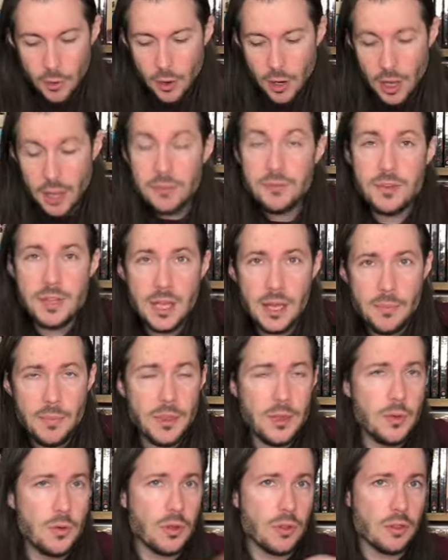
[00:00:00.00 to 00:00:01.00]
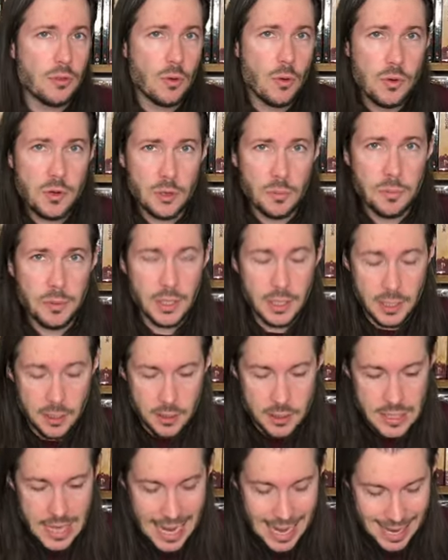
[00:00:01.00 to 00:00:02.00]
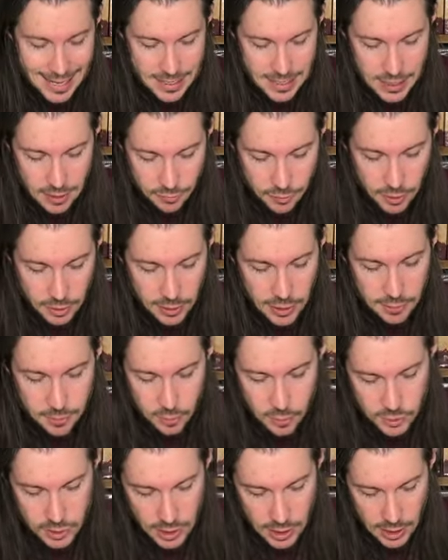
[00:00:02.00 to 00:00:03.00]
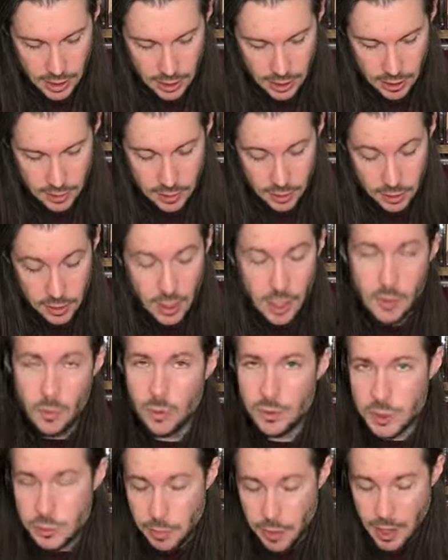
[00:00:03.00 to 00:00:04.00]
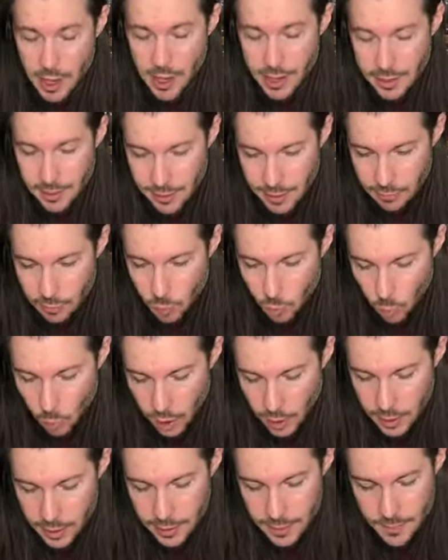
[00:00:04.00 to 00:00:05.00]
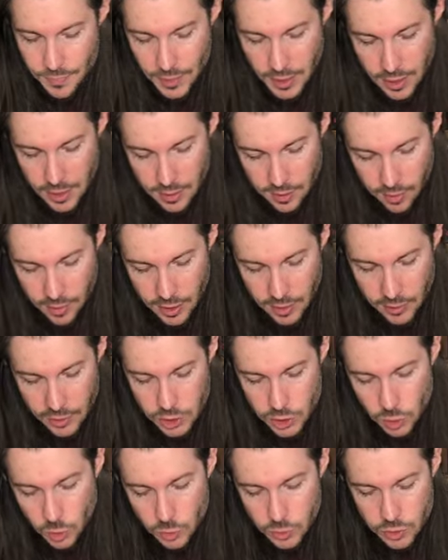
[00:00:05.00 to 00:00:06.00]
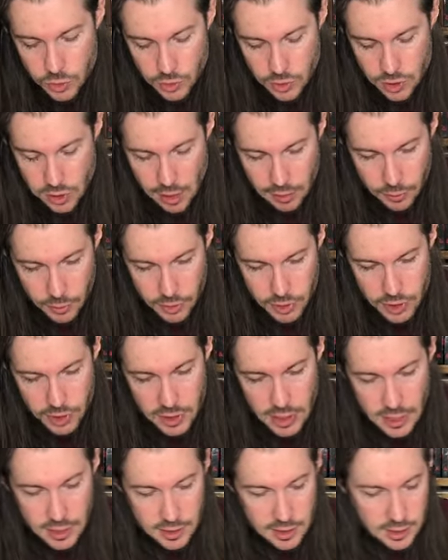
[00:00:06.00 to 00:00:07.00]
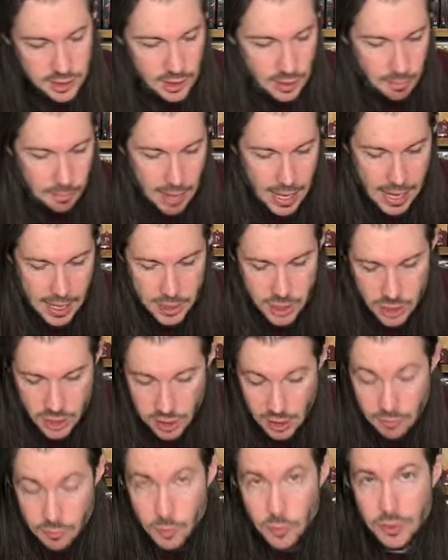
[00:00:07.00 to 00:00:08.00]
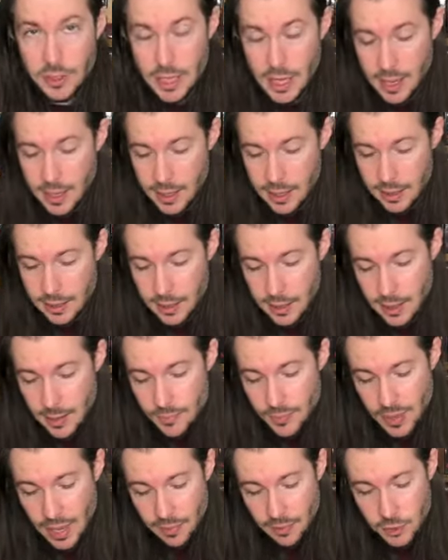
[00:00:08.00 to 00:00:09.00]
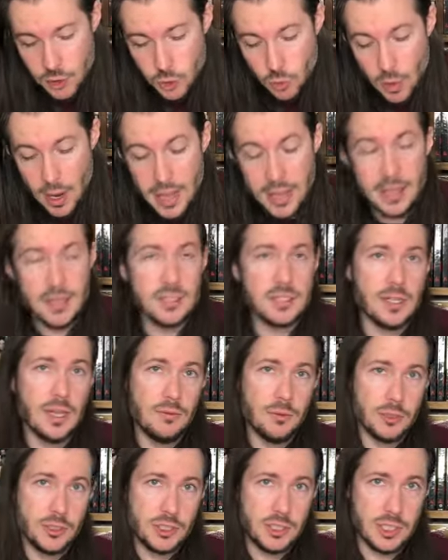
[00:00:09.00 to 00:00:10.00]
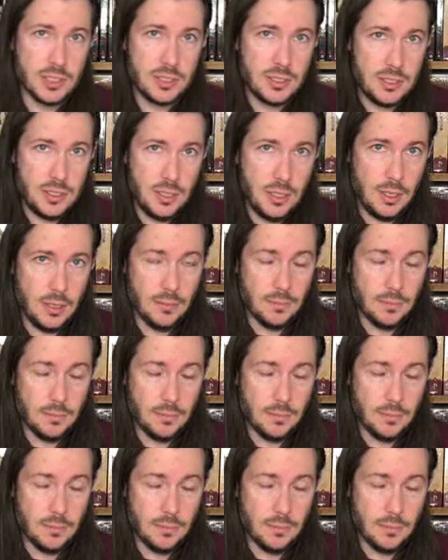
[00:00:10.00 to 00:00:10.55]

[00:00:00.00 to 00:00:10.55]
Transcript: of them that you can throw at your players at different levels. Uh, the Clockwork Spy, level 1. Then the soldier is level 6, the mage is level 9, and the dragon is level 16.